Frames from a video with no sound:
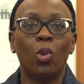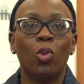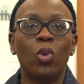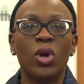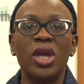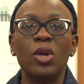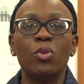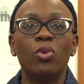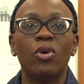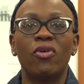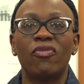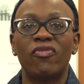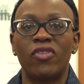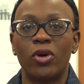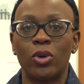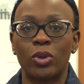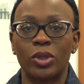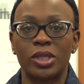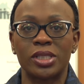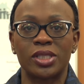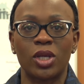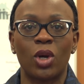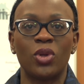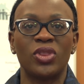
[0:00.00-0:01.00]
we will
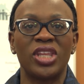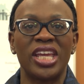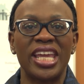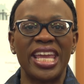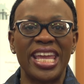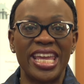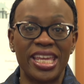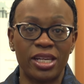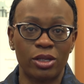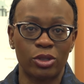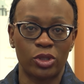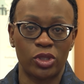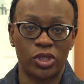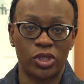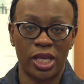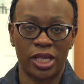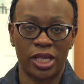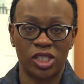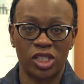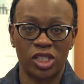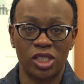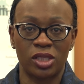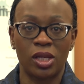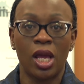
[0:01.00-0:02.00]
focus on the
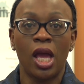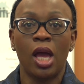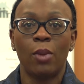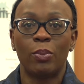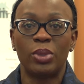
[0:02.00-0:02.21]
intersection